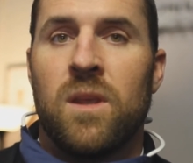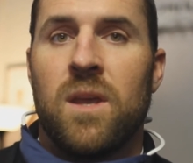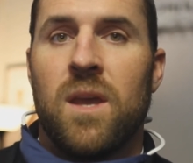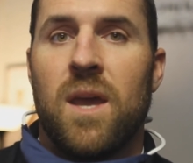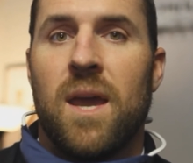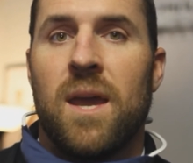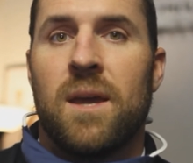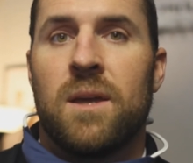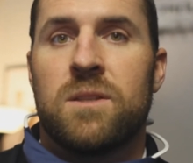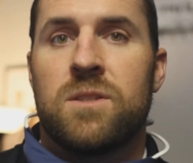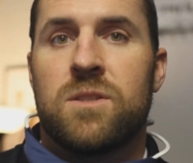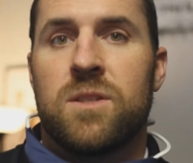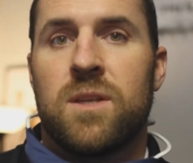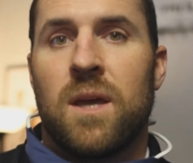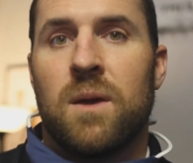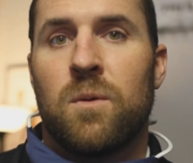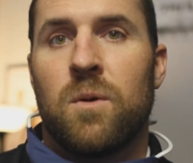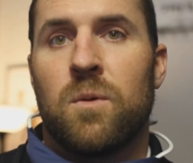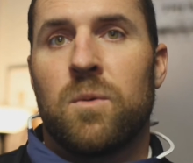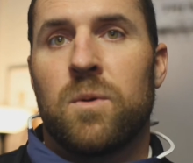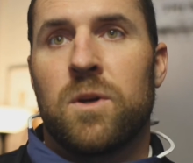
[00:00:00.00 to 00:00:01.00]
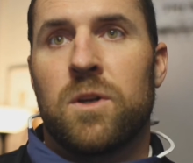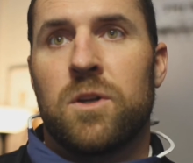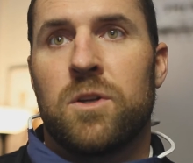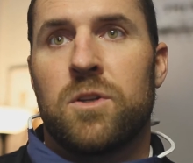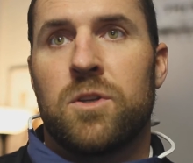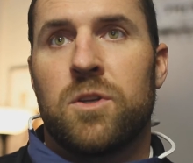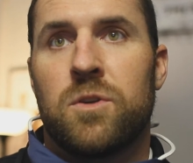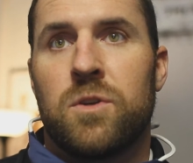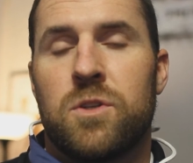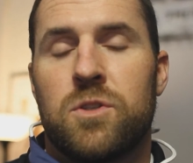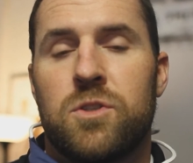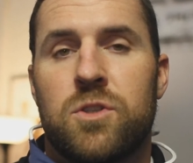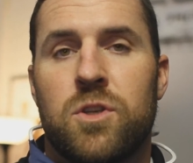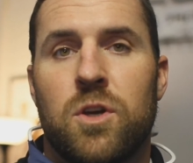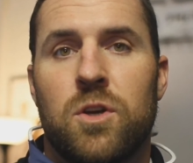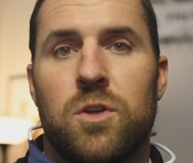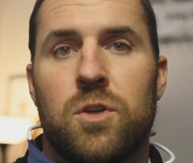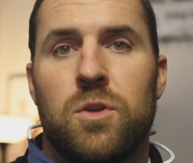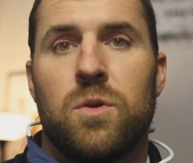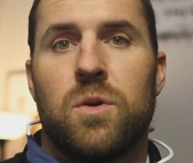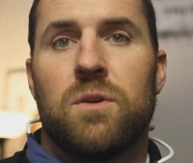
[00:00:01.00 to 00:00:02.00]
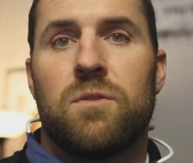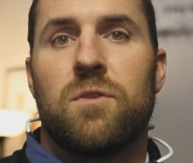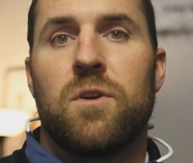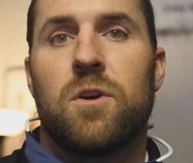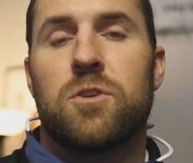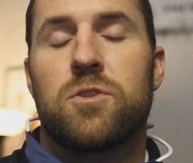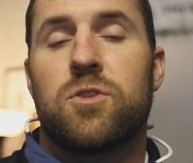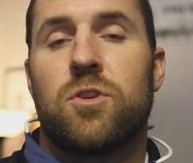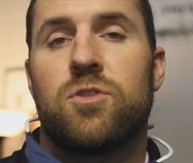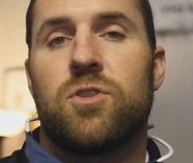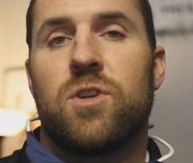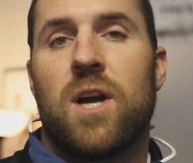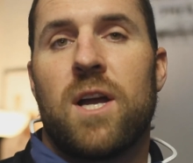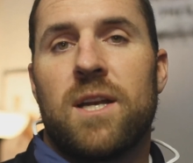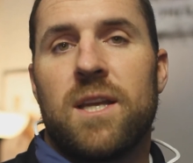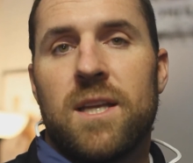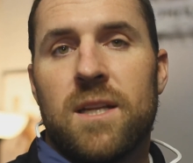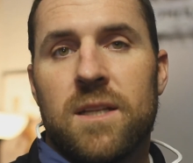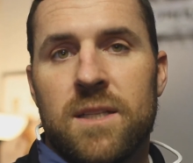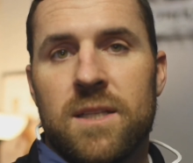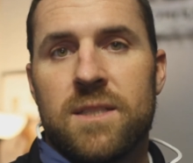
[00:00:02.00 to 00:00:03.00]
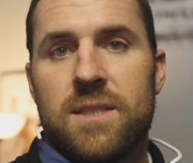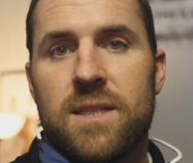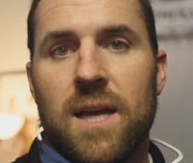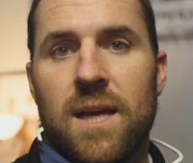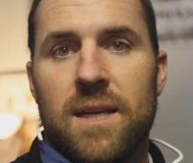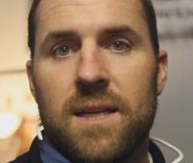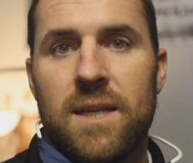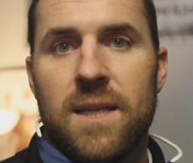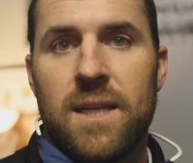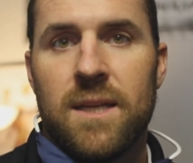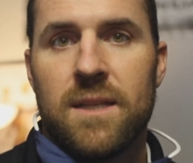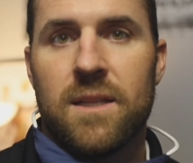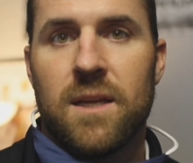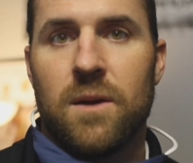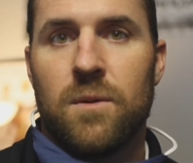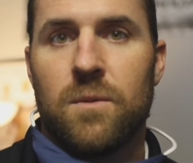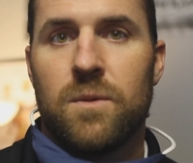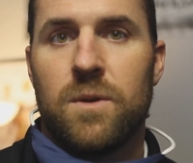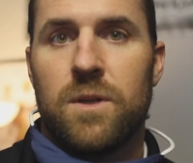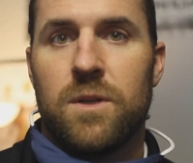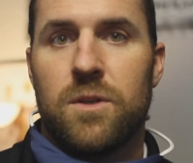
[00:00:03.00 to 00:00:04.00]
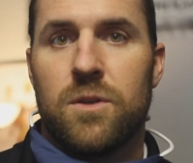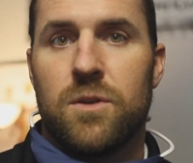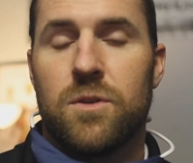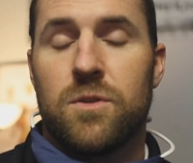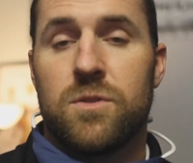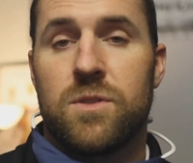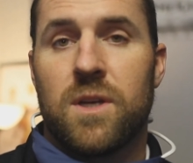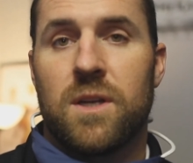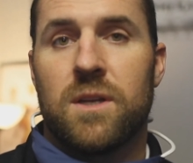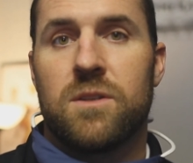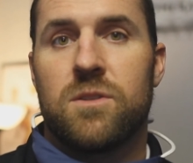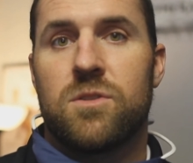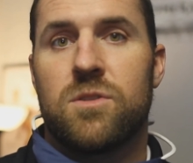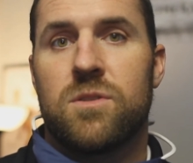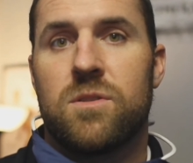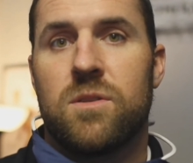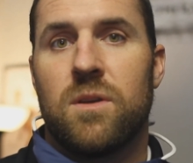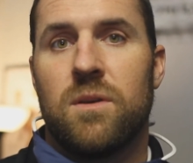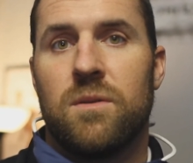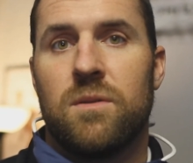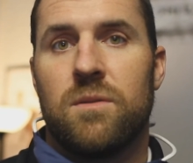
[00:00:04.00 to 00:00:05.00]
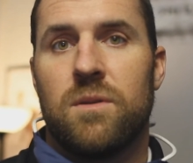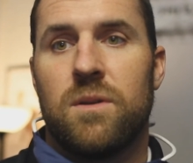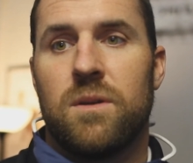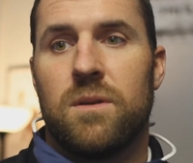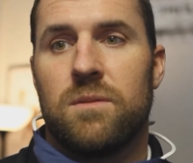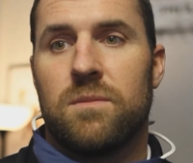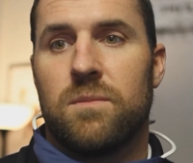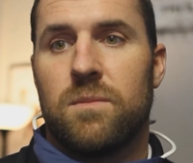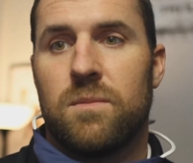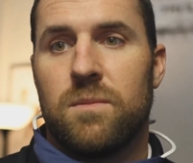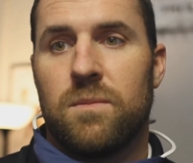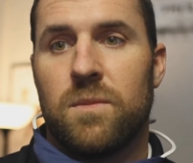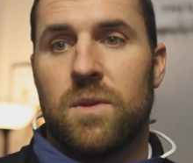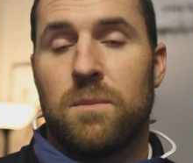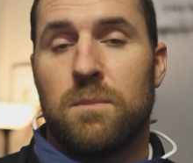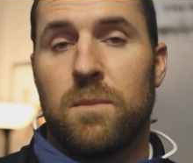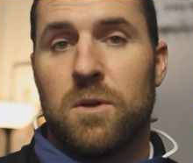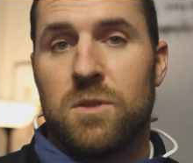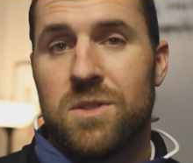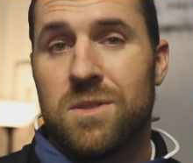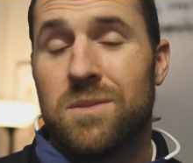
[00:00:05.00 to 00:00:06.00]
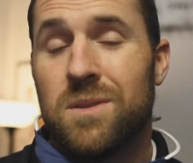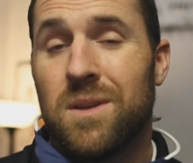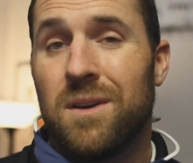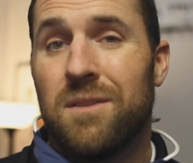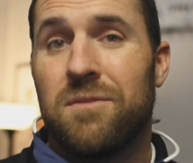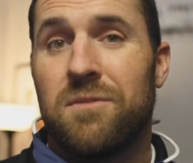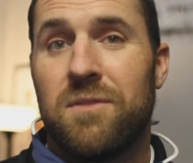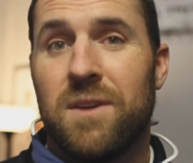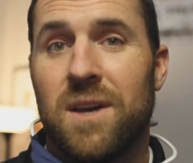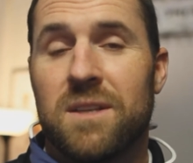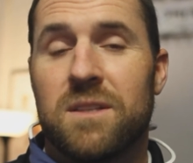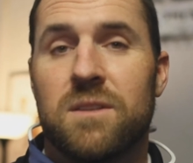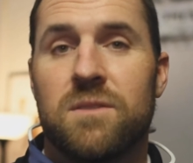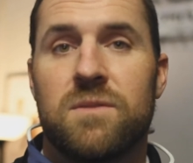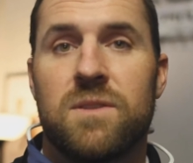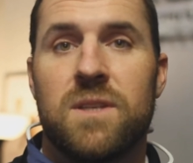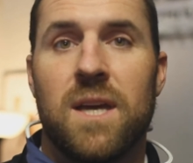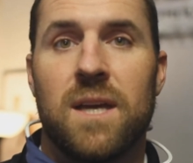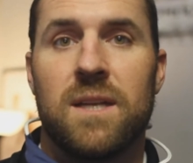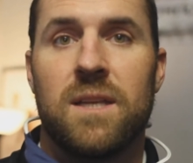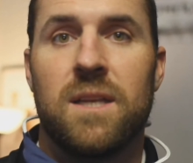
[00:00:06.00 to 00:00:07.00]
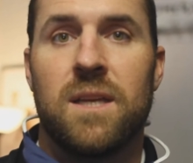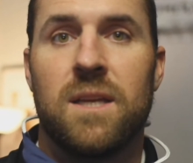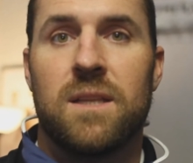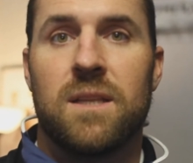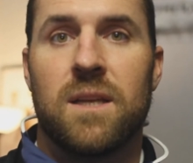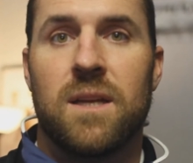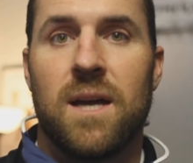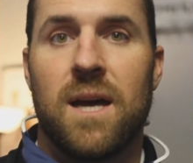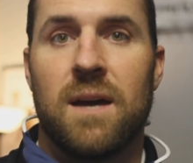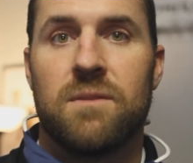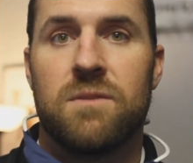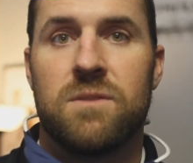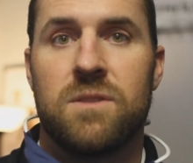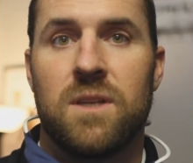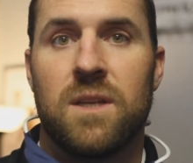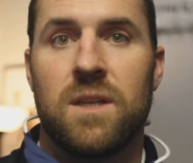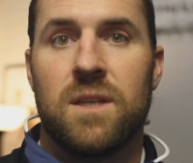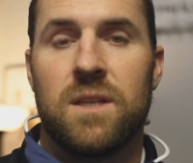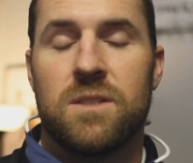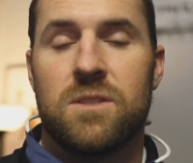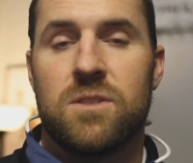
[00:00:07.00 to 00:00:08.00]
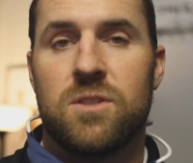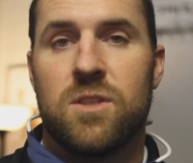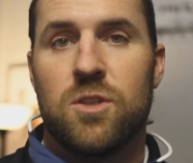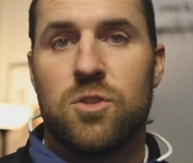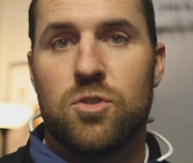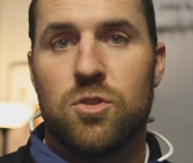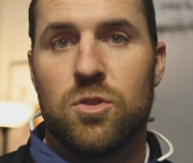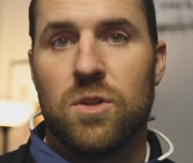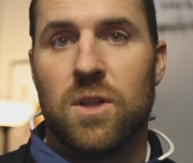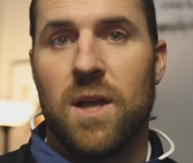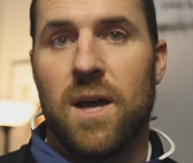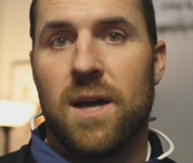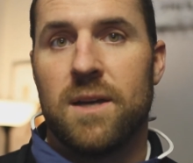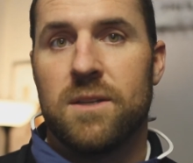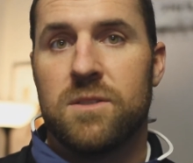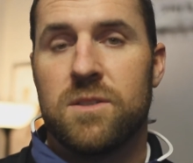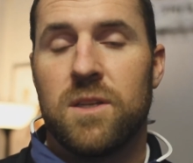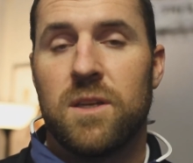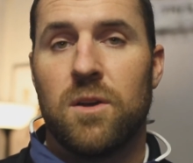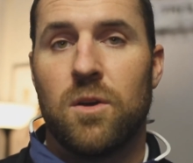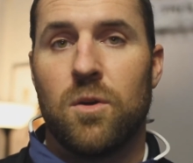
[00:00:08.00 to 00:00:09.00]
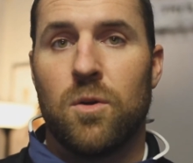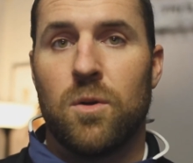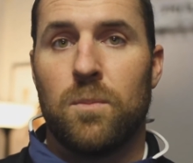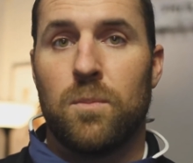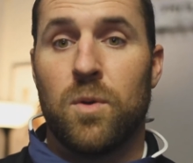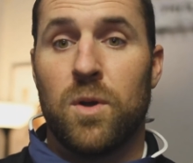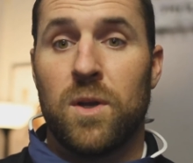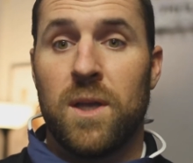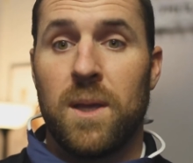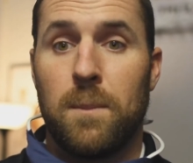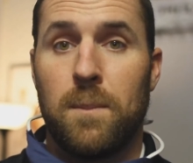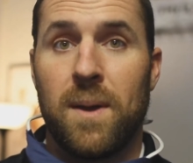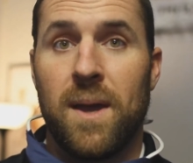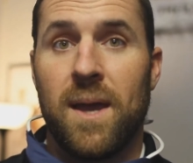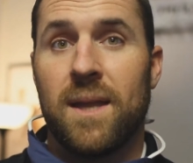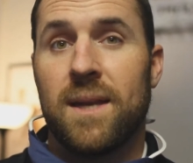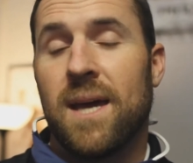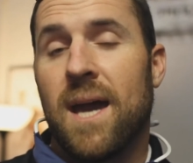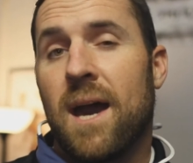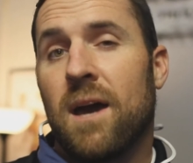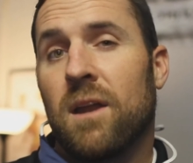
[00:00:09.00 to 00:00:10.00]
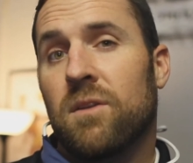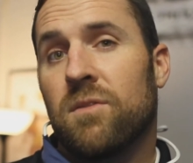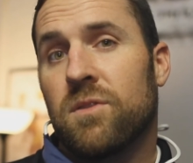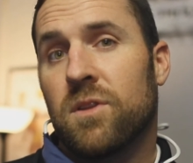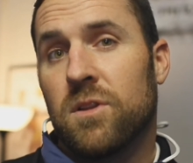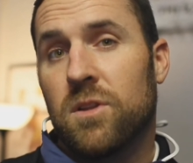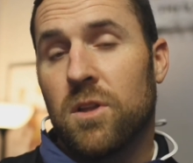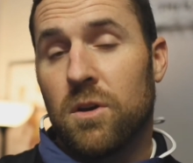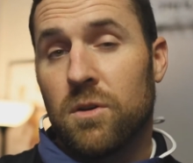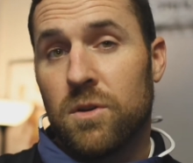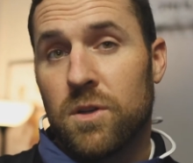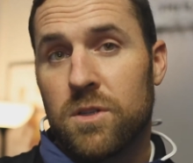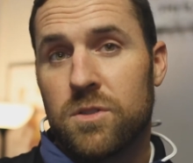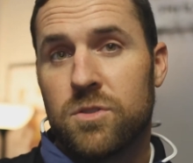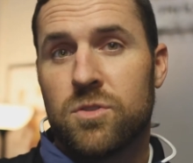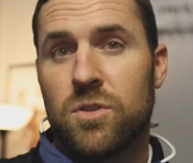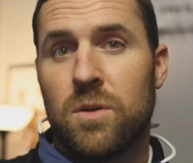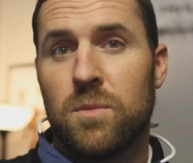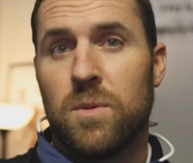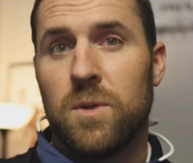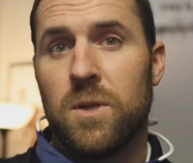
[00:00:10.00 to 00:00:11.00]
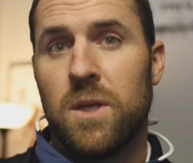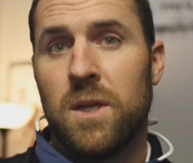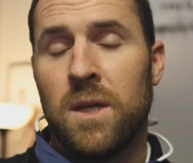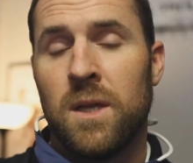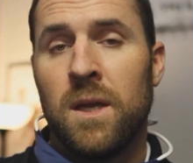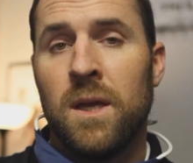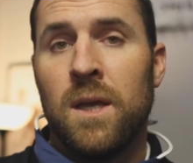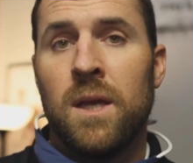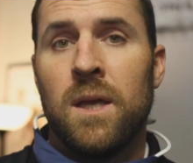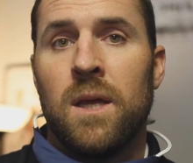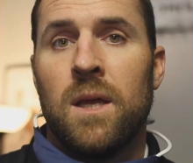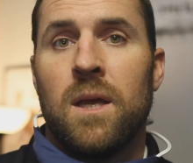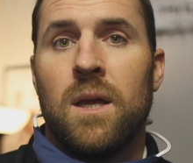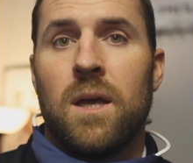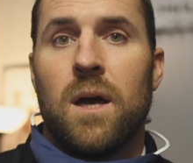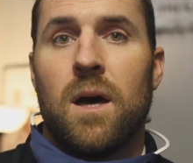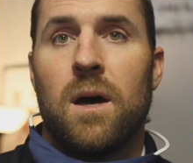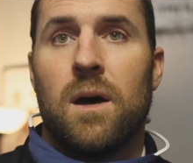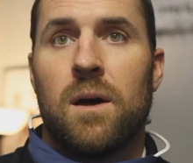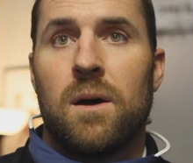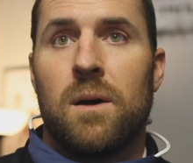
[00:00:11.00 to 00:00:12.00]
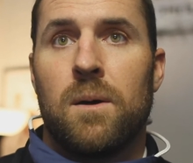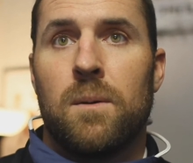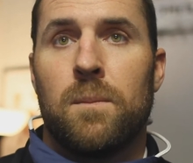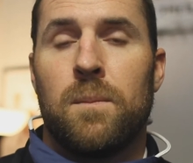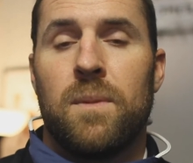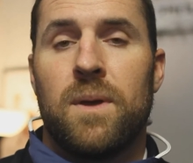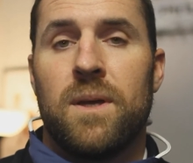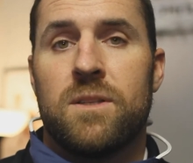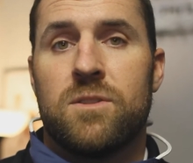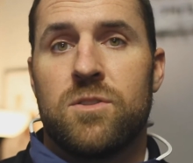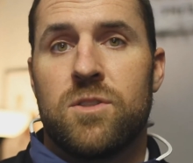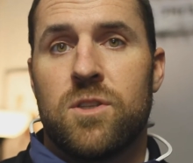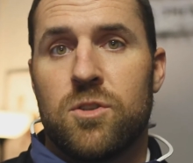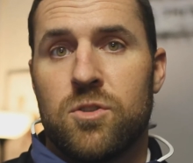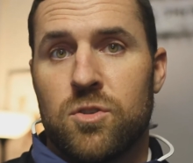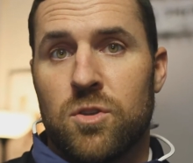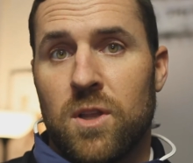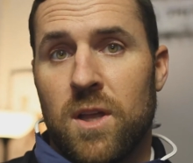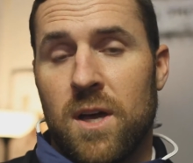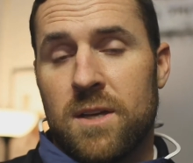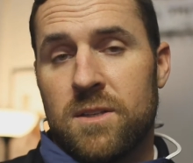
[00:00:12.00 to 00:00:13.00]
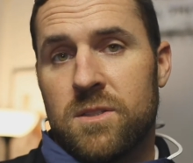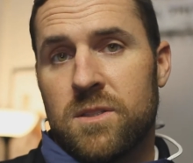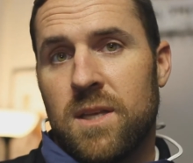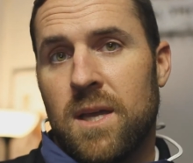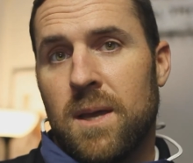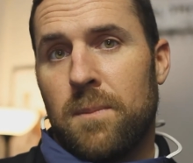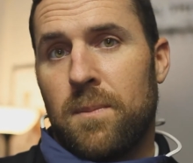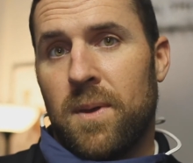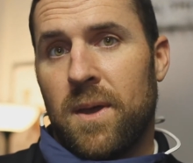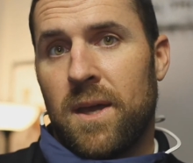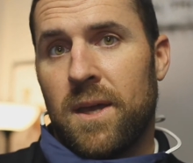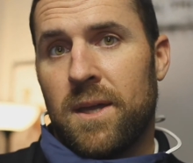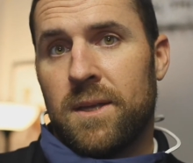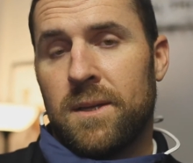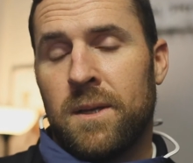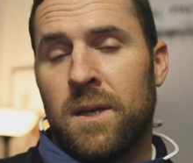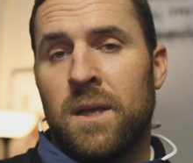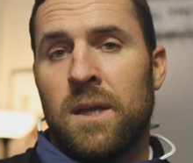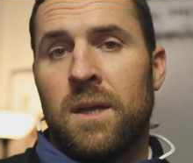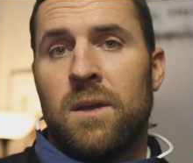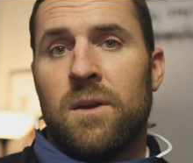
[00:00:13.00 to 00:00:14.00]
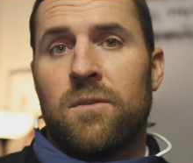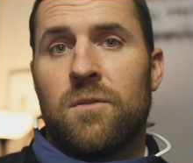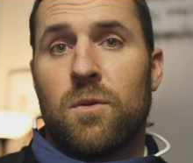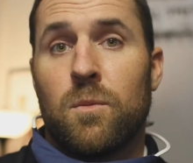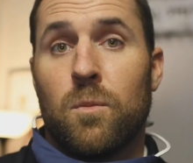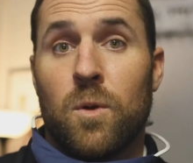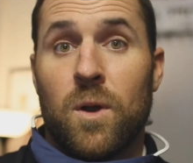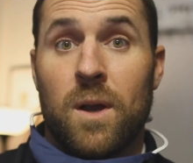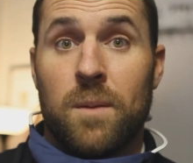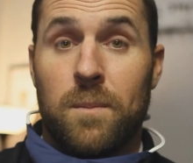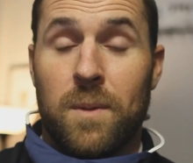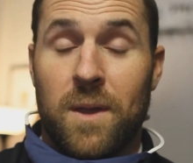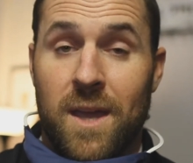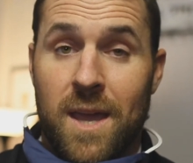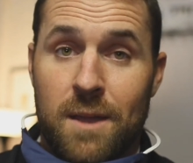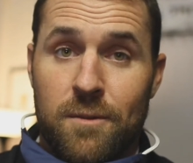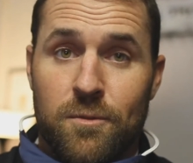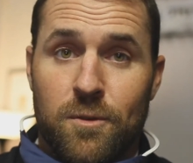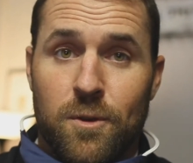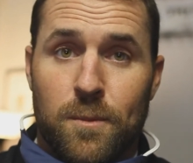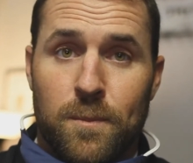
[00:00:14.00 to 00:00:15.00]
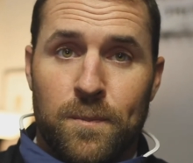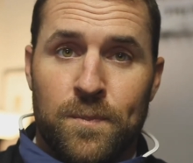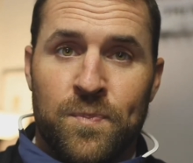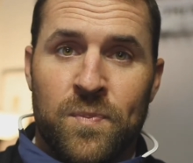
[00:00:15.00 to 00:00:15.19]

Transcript: And today what we're going to do is show you a functional dry needling technique that we use that is the most effective technique that I've seen in centralizing or bringing pain out of the lower extremity and centralizing that pain from where it came from.